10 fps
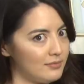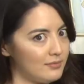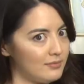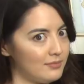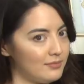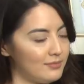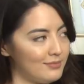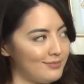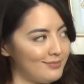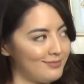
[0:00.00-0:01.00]

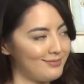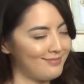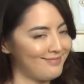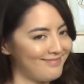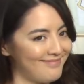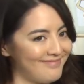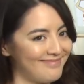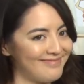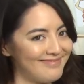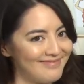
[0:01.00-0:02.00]

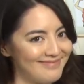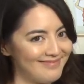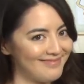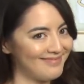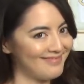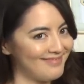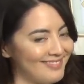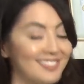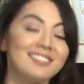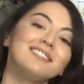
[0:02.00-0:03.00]

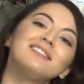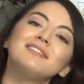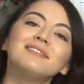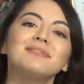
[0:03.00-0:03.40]
This person isn't speaking.